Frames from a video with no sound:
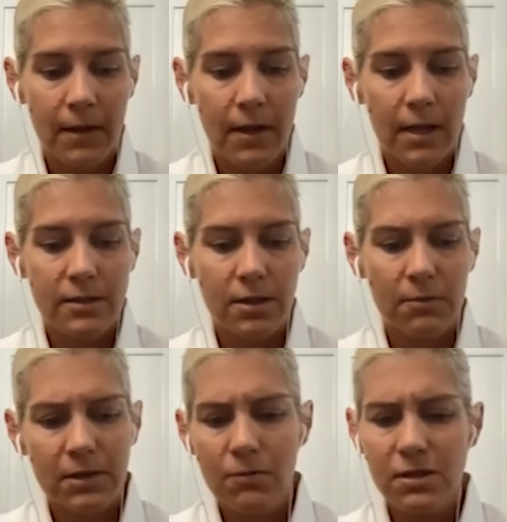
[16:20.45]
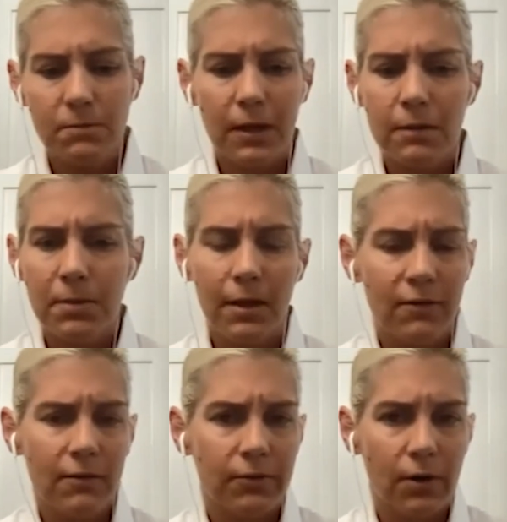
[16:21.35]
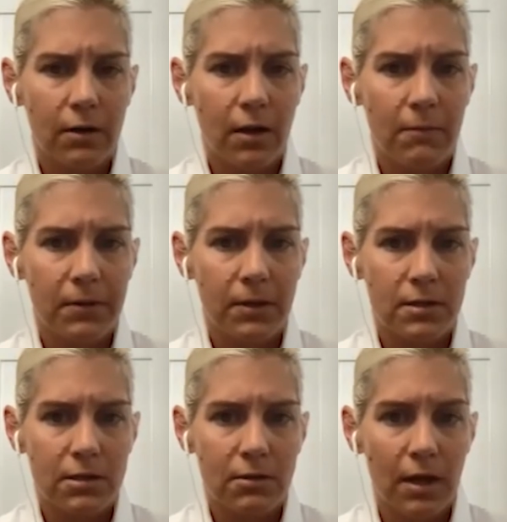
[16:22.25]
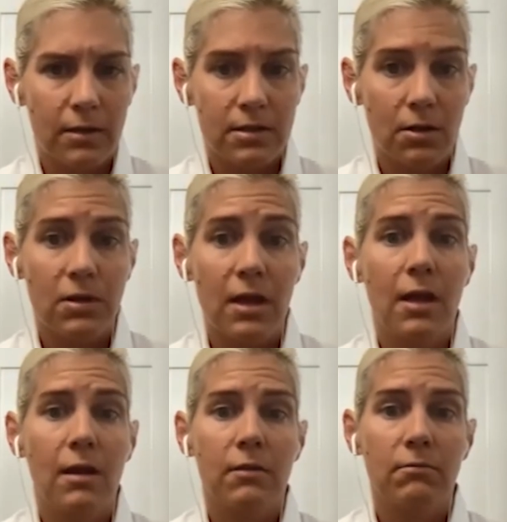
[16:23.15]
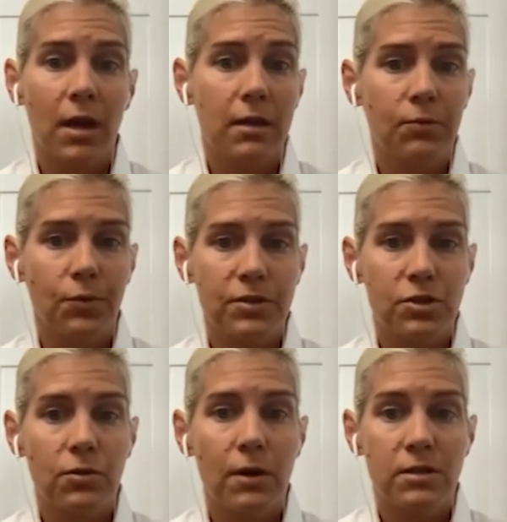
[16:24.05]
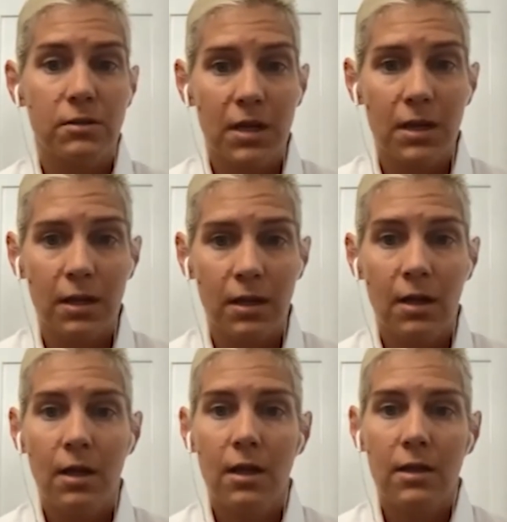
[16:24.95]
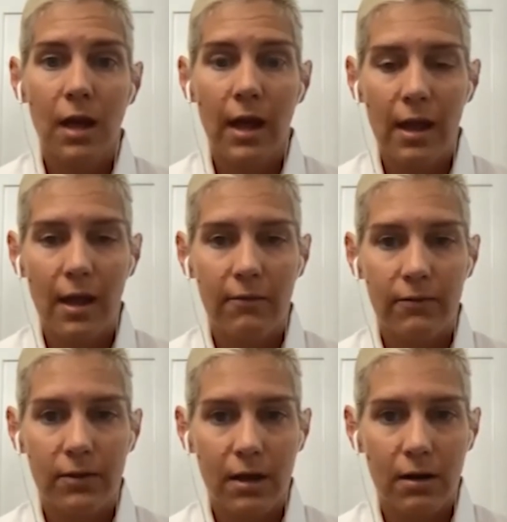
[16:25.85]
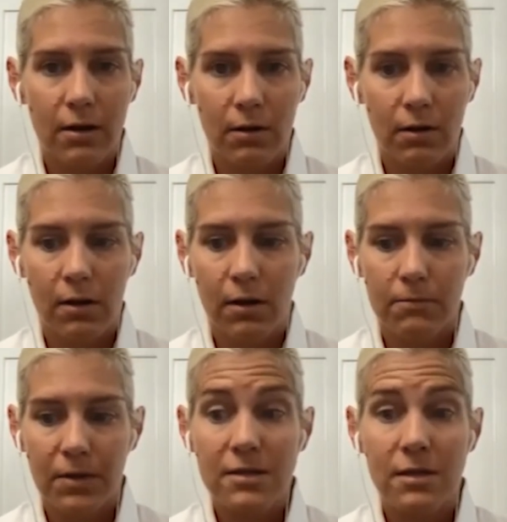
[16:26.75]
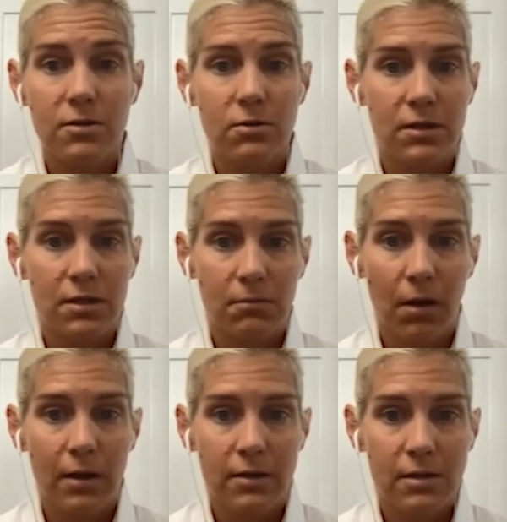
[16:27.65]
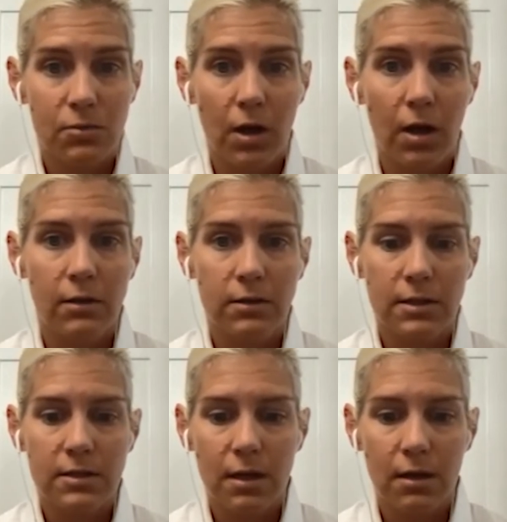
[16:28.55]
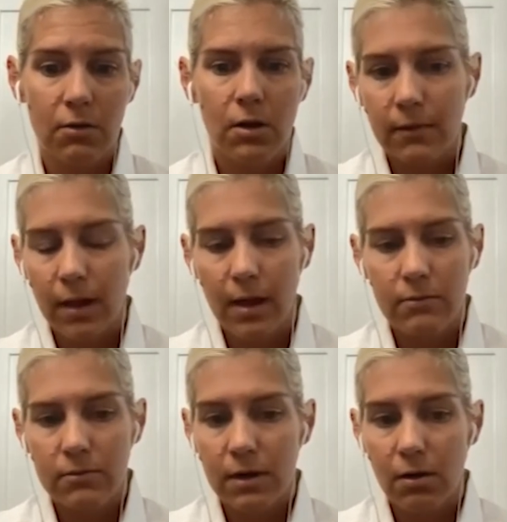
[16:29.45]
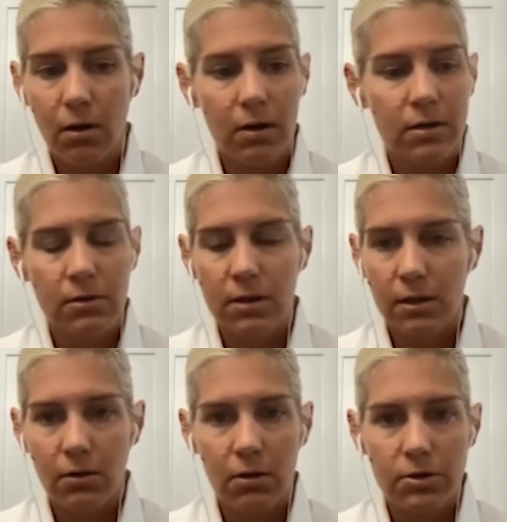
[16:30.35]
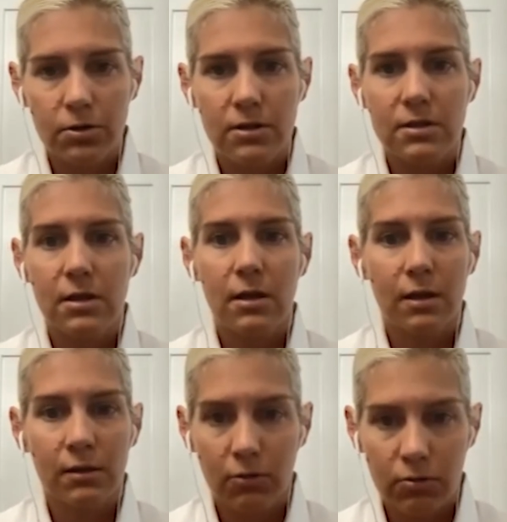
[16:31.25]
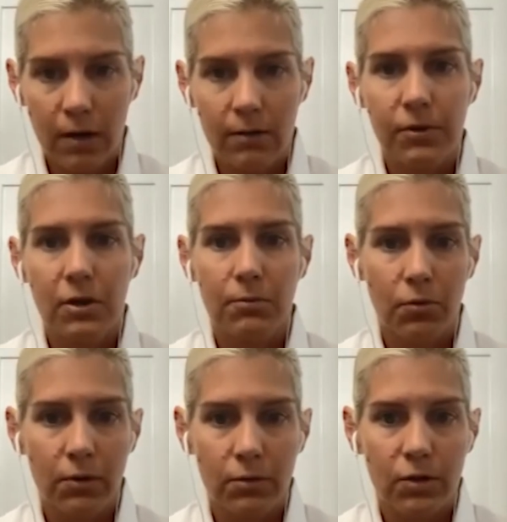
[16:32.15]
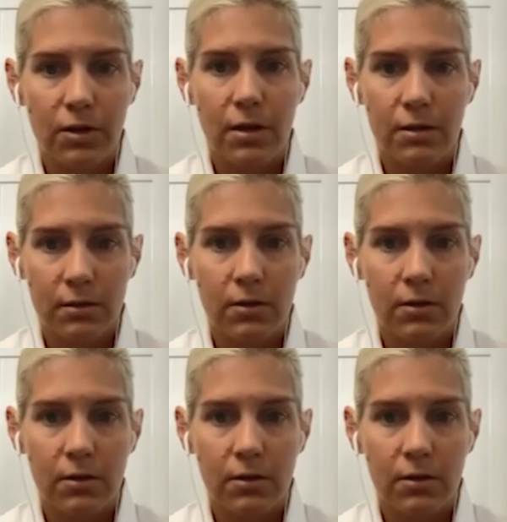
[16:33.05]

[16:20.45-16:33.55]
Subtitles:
And so, but that was a big pivot for our company to do that. And so my employees trust me that I have their best interests in mind as well. And so I argue that culture is incredibly important within an